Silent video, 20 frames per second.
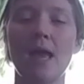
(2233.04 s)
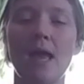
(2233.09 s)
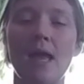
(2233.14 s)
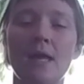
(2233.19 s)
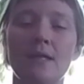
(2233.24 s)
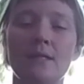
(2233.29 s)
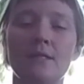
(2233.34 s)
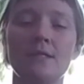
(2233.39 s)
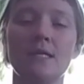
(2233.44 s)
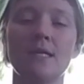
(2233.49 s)

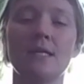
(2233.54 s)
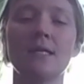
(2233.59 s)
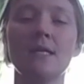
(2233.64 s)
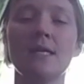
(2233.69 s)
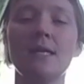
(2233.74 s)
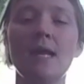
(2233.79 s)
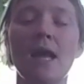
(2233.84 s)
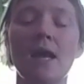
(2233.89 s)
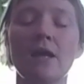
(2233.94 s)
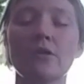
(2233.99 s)
And it
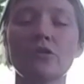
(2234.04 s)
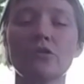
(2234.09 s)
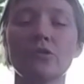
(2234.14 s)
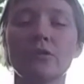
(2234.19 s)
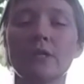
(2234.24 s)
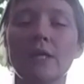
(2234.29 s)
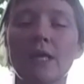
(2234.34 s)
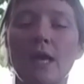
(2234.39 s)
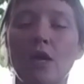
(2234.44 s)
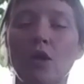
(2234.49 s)
can
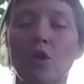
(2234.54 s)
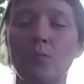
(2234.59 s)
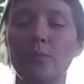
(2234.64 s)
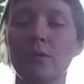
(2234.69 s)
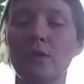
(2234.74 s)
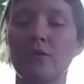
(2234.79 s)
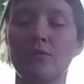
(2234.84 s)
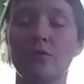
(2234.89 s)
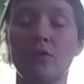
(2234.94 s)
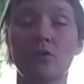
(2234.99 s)
actually help
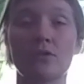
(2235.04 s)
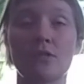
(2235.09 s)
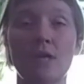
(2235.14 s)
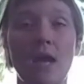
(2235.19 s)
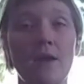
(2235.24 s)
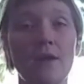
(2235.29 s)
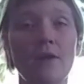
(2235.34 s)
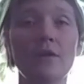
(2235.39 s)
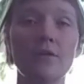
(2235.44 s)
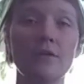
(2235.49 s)
if you're
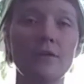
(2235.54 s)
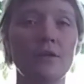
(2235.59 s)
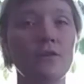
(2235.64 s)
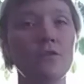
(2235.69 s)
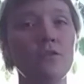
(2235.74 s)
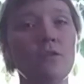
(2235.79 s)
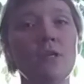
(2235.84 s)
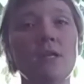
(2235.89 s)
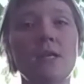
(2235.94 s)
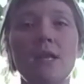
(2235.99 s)
tired and
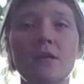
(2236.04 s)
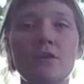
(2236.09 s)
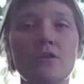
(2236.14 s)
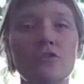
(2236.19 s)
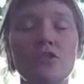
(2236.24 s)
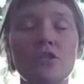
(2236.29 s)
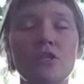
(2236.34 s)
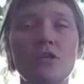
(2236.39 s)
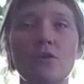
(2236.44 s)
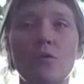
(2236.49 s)
you need
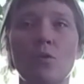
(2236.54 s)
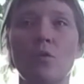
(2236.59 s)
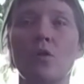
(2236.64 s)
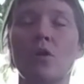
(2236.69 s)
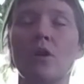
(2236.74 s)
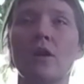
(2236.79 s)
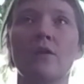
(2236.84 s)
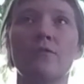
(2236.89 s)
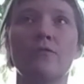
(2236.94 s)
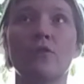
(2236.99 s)
energy,
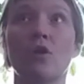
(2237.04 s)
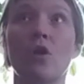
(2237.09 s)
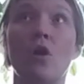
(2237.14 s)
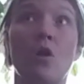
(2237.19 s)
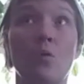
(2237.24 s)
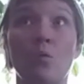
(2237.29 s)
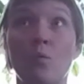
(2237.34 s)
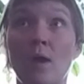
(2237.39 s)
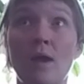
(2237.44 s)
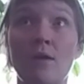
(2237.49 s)
or if you're
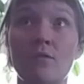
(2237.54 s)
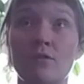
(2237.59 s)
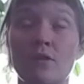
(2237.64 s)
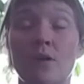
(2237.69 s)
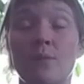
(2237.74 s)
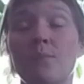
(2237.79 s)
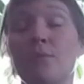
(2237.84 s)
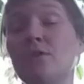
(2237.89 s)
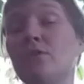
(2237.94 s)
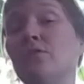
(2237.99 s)
all wound
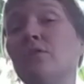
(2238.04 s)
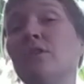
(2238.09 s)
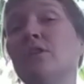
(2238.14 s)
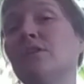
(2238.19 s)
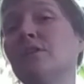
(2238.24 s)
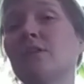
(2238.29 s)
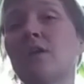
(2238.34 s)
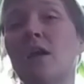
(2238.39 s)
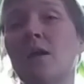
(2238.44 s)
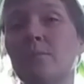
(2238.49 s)
up and you need
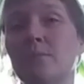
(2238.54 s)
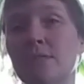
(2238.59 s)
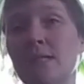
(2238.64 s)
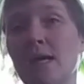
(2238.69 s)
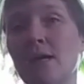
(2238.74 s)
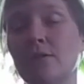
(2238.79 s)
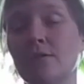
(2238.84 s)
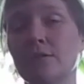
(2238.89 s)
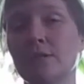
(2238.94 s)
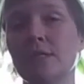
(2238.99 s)
to calm
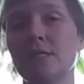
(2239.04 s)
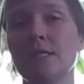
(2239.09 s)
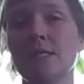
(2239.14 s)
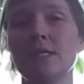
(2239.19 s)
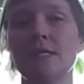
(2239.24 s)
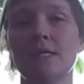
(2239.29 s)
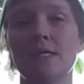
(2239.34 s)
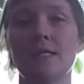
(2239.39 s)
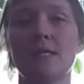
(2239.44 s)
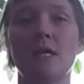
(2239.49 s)
down.
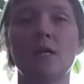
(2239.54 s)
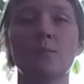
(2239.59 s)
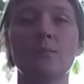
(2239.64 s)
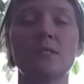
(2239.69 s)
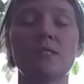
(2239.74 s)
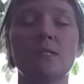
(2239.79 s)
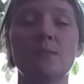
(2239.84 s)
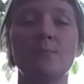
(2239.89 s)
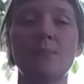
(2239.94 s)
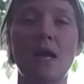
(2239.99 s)
It
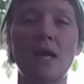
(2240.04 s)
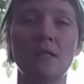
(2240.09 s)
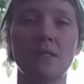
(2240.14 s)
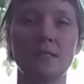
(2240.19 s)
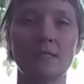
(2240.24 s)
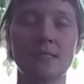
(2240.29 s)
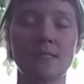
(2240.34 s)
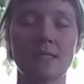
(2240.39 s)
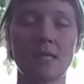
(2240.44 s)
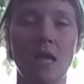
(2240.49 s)
helps to
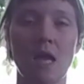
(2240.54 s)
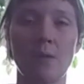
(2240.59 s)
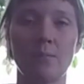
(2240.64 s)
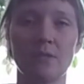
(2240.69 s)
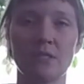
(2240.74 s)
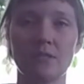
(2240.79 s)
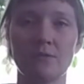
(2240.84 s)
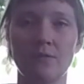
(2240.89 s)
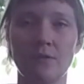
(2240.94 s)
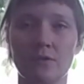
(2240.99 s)
balance the
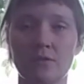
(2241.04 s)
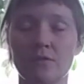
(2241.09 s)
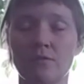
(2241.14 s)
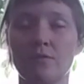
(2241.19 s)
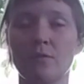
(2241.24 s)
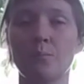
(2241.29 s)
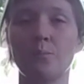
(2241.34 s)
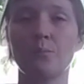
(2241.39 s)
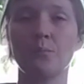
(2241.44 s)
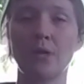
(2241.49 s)
hemispheres of
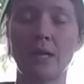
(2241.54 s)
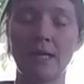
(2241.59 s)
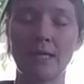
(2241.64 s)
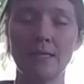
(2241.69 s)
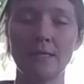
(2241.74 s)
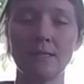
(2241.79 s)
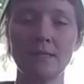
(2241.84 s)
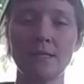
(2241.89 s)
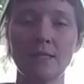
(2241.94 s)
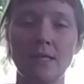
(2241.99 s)
the
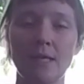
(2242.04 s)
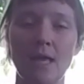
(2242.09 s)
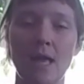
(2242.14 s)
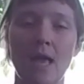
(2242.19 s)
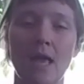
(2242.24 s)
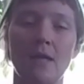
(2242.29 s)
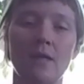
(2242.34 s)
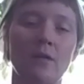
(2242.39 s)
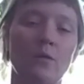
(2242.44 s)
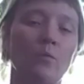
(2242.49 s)
brain,
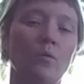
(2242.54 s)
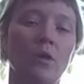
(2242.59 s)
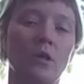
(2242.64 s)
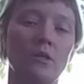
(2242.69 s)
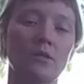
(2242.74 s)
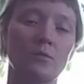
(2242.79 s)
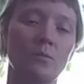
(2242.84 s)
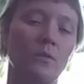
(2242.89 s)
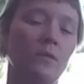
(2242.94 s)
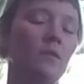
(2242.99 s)
and it
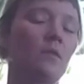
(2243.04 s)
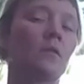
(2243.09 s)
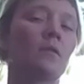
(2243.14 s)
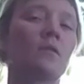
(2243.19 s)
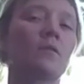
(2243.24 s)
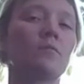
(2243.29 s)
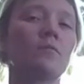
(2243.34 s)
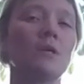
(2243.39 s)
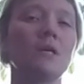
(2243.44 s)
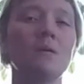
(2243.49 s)
works with the
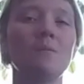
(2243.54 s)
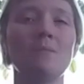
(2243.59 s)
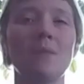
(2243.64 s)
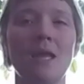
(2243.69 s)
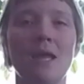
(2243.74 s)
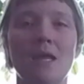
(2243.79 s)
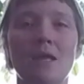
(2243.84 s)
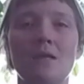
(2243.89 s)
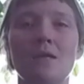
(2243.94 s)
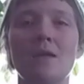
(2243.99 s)
three
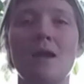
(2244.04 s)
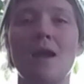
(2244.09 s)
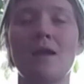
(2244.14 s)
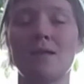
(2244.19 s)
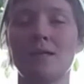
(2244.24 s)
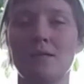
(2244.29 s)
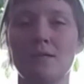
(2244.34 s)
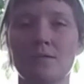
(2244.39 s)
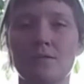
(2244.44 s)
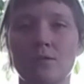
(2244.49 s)
main
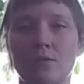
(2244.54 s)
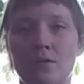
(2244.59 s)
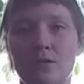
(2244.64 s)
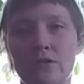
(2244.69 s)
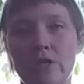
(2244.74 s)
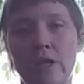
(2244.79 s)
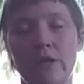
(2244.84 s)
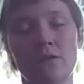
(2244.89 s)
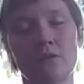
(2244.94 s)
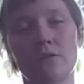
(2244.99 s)
nadis or
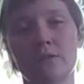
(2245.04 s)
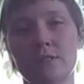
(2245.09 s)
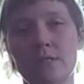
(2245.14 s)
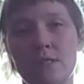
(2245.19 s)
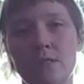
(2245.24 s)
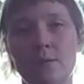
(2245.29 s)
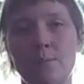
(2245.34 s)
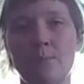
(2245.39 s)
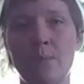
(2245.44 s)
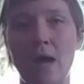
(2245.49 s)
channels
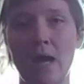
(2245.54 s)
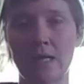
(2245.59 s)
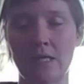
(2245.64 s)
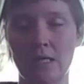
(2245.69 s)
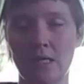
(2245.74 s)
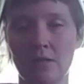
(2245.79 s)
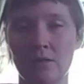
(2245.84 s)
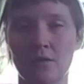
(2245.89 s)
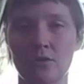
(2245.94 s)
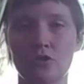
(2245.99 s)
in the
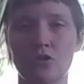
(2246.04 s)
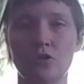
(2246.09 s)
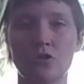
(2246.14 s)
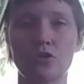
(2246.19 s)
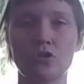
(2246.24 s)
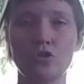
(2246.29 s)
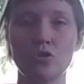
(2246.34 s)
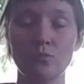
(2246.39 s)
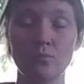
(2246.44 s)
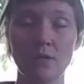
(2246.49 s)
body: the
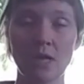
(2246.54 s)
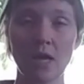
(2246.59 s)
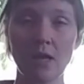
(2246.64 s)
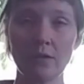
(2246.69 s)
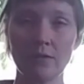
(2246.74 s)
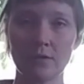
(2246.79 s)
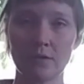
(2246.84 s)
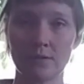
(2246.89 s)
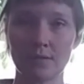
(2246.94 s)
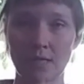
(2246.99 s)

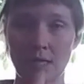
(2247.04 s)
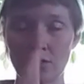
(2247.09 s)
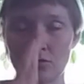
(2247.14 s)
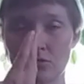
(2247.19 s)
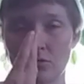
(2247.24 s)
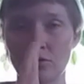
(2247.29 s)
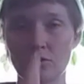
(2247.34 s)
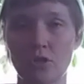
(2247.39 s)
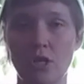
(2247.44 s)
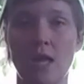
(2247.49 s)
Sushumna, the
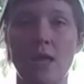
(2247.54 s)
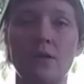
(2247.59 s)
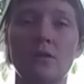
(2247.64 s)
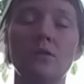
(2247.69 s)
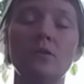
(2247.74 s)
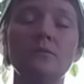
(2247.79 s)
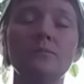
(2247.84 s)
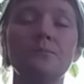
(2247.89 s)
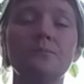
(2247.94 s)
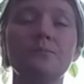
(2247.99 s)
central
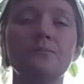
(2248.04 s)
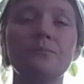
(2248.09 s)
channel,